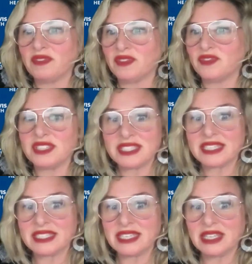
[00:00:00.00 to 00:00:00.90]
50,
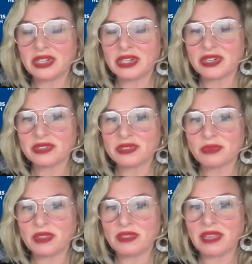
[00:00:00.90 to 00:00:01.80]
60 years
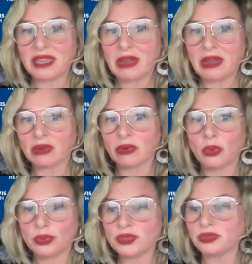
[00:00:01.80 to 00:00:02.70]
when they are
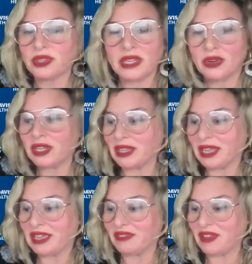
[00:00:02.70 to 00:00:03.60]
older later in
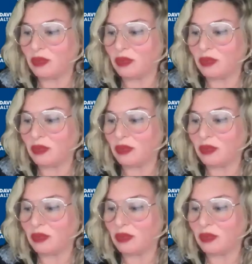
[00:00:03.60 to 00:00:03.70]
life?